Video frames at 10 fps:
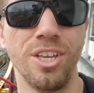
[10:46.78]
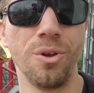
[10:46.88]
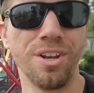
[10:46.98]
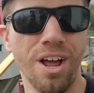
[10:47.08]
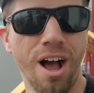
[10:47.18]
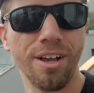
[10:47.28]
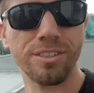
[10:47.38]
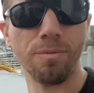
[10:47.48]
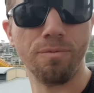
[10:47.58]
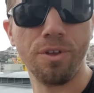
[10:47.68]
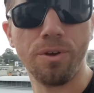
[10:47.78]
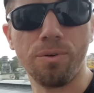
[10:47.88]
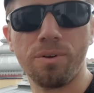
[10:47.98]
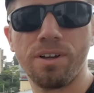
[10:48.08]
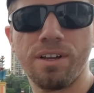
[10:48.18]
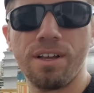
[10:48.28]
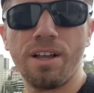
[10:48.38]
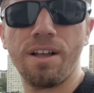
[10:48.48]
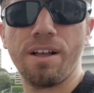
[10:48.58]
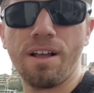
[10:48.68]
you get an awesome view
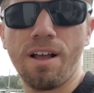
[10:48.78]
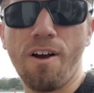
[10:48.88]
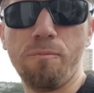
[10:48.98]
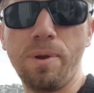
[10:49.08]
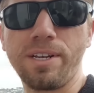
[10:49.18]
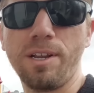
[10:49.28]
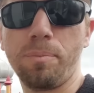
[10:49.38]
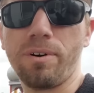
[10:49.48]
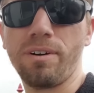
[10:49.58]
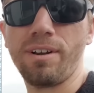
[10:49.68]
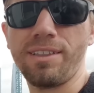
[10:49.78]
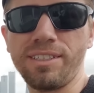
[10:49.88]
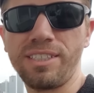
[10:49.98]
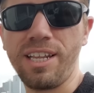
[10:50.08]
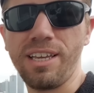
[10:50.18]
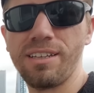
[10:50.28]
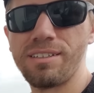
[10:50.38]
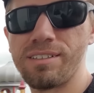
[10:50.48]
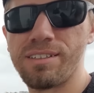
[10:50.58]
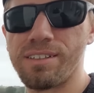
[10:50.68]
of Big Dipper and the city,
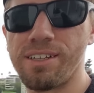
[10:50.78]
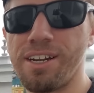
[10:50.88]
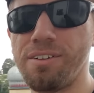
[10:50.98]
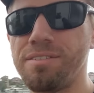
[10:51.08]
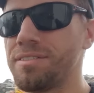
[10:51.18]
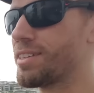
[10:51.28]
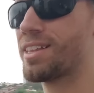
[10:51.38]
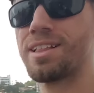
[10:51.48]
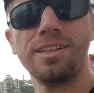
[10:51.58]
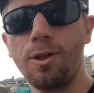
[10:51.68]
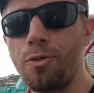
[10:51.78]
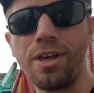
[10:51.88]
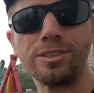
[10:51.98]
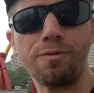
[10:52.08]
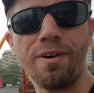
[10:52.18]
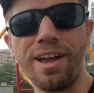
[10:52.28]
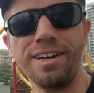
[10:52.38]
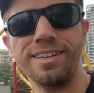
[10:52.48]
you know? little things you find.